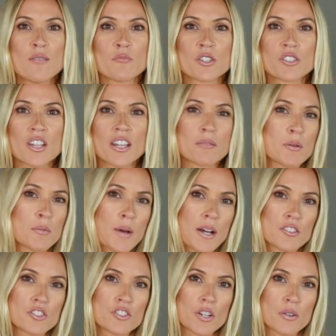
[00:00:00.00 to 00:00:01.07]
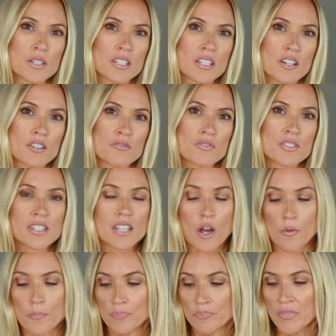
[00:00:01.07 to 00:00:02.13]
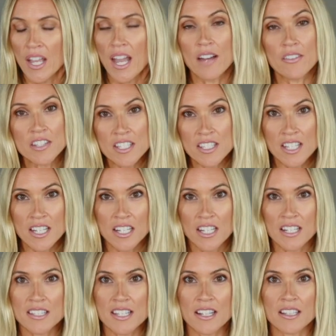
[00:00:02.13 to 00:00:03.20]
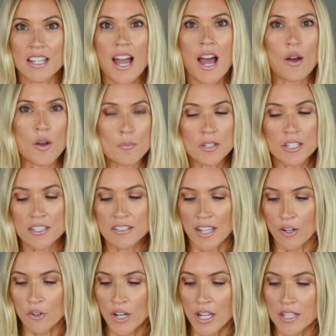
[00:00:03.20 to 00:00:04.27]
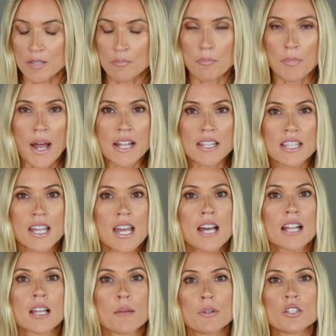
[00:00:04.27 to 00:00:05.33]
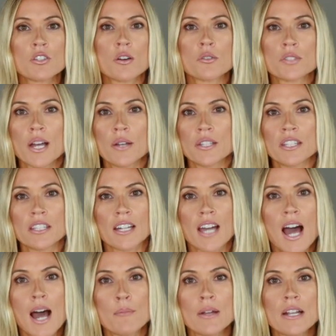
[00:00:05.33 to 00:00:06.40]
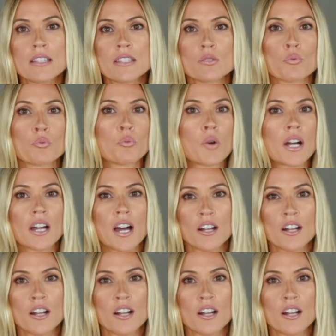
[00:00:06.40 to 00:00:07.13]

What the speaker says: which I am about to share with you. So I haven't decided exactly how I'm going to decorate, but let me know down in the comments what